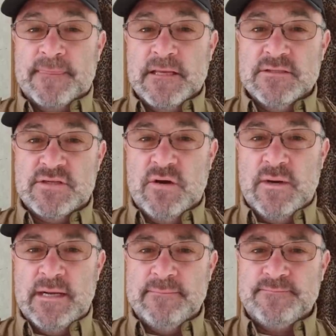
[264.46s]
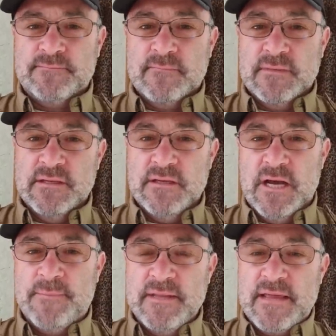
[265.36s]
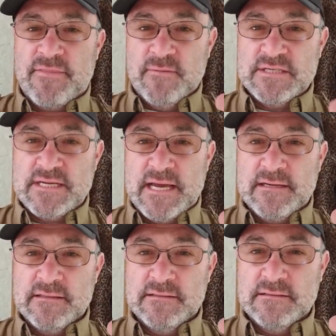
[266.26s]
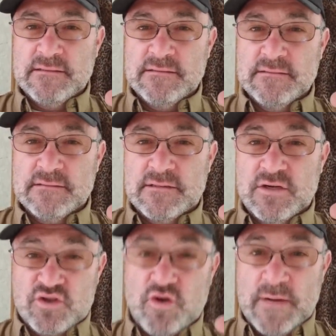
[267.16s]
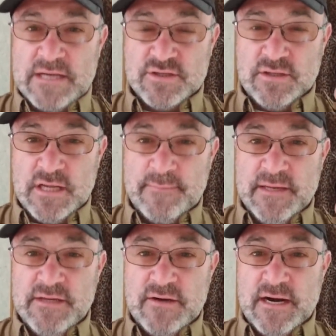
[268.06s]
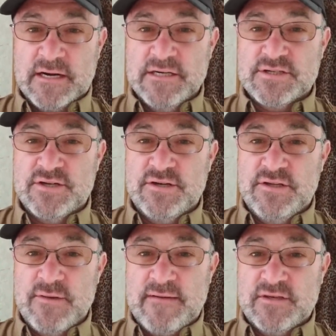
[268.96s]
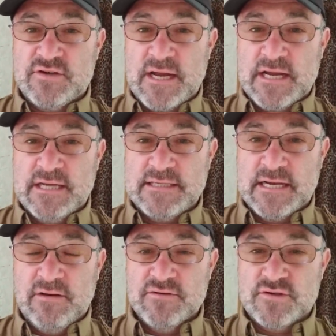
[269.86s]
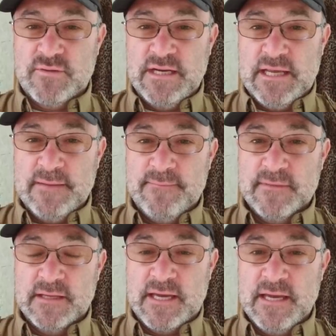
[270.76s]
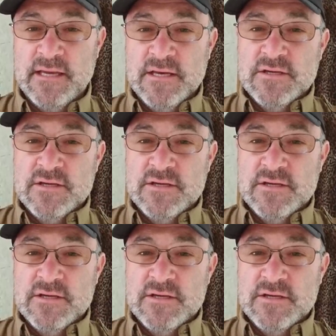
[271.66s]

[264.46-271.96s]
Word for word: So um, up in that thermostat control module up in your air conditioner, you have a dry contact closure relay, okay?